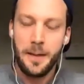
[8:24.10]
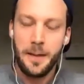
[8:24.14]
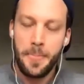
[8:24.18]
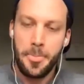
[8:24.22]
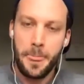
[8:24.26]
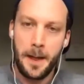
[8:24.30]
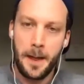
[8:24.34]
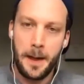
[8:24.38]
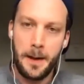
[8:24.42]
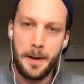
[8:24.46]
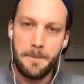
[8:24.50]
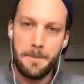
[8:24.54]

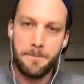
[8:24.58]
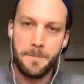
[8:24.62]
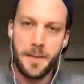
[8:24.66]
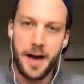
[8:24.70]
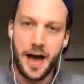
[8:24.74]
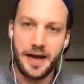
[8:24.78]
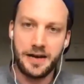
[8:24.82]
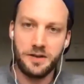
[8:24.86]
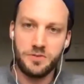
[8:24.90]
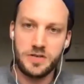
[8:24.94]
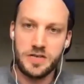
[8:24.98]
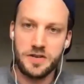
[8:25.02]
um,
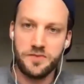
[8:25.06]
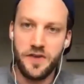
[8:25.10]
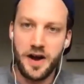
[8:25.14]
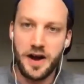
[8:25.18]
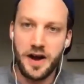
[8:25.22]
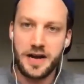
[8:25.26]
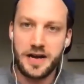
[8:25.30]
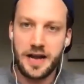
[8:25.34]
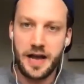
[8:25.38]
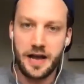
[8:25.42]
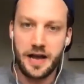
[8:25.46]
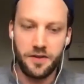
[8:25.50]
and it was a
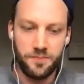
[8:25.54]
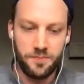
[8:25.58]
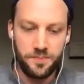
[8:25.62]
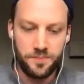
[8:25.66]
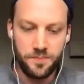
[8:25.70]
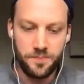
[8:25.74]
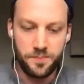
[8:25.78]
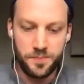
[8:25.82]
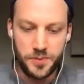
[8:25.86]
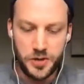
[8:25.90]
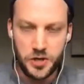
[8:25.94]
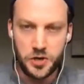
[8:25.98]
very kind of
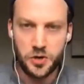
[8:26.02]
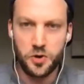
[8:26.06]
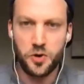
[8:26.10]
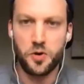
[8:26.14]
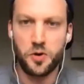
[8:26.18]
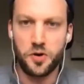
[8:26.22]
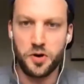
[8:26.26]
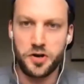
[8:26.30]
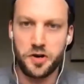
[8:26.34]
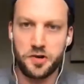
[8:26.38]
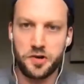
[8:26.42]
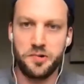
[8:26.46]

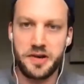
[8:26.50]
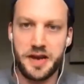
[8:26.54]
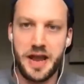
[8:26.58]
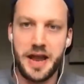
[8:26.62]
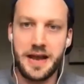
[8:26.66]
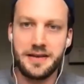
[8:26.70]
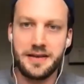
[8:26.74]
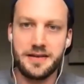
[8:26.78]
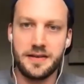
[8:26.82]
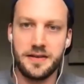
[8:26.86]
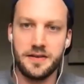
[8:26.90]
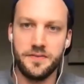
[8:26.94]
pure
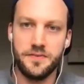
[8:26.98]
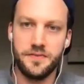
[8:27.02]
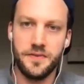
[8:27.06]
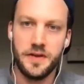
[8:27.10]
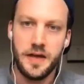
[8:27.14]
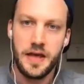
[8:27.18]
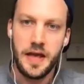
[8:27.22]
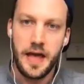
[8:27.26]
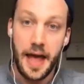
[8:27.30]
creative